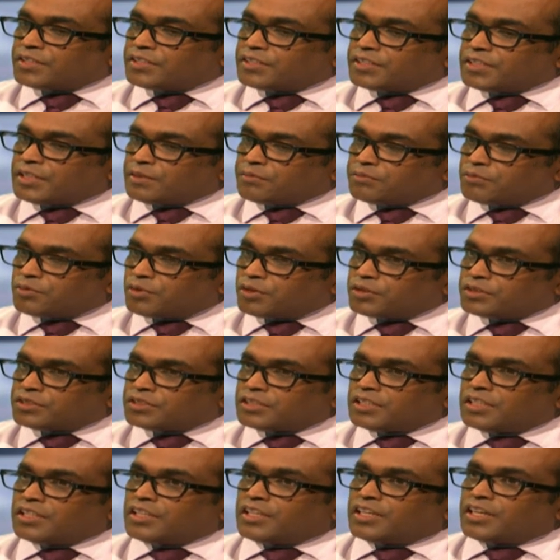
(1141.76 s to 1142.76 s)
theme
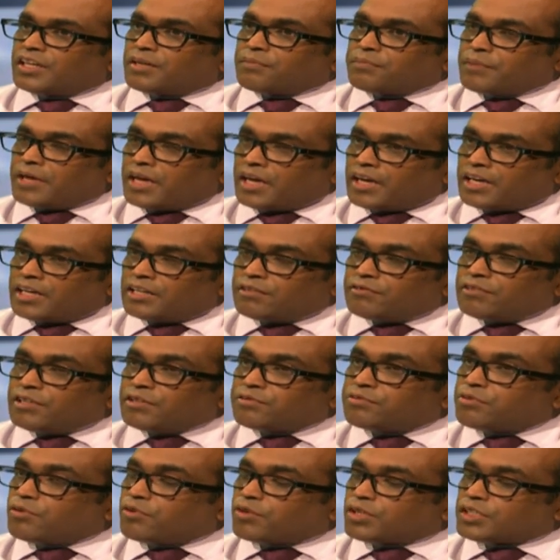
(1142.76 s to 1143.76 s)
was mainly we
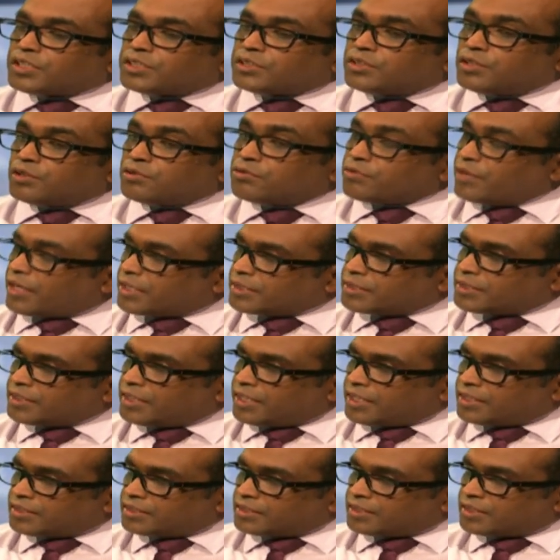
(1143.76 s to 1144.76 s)
focused on
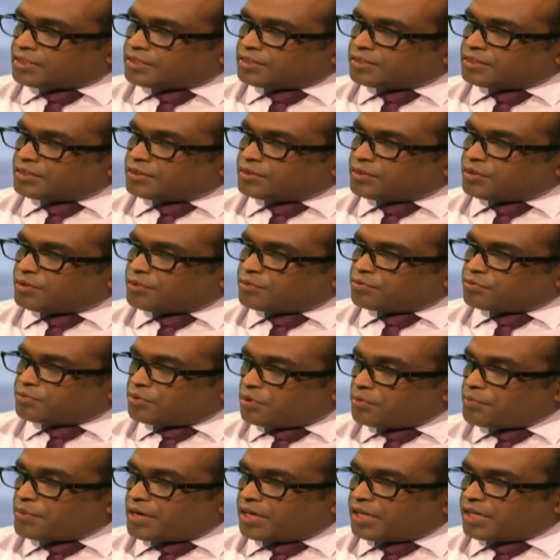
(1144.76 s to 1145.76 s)
vaccination
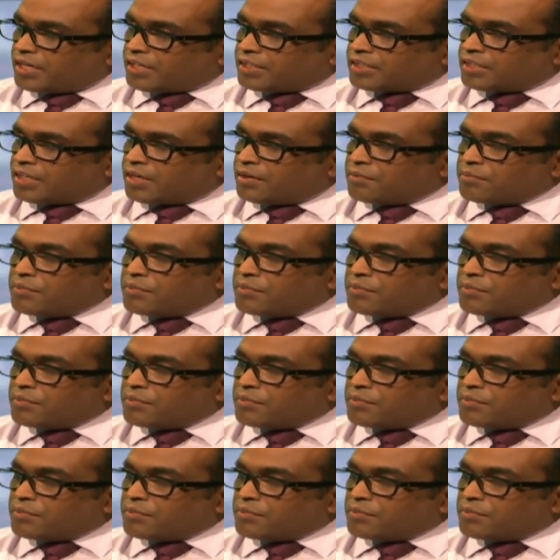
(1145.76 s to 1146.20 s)
for malaria.